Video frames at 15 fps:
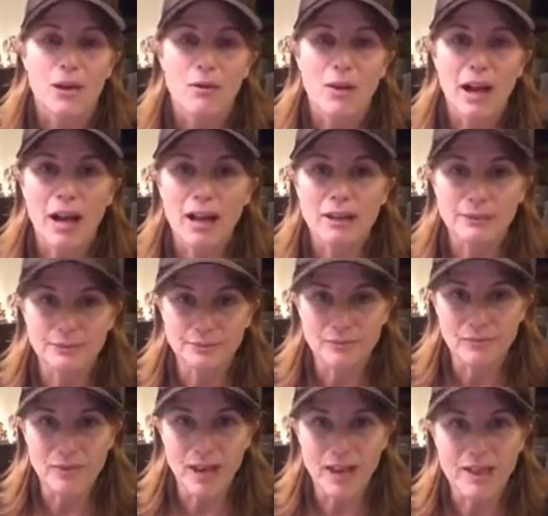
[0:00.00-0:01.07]
Well,
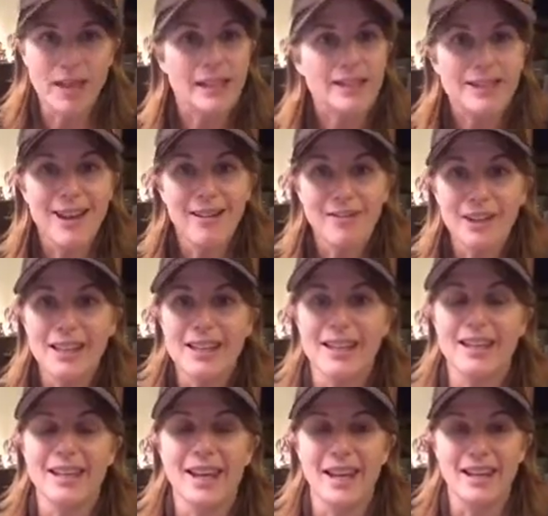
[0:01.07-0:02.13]
that's not really
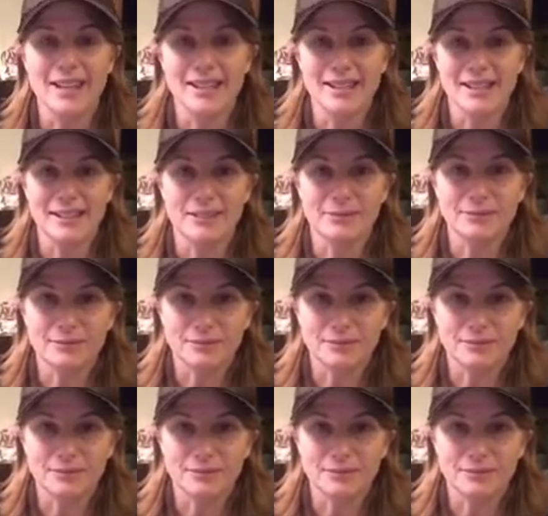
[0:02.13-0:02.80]
the case.